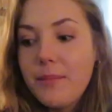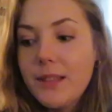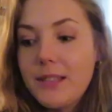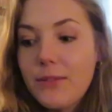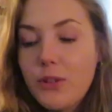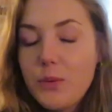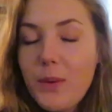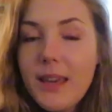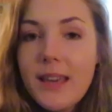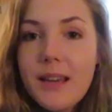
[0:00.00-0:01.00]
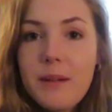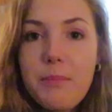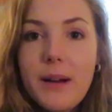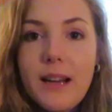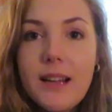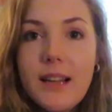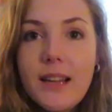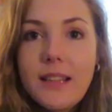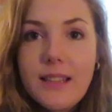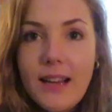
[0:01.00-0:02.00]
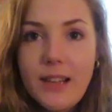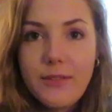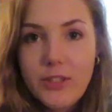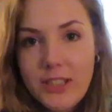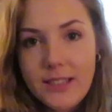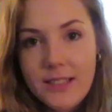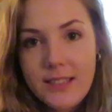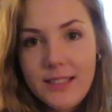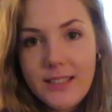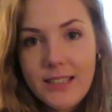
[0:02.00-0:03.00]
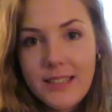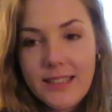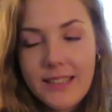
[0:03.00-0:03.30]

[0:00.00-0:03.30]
this first week, but it kind of just,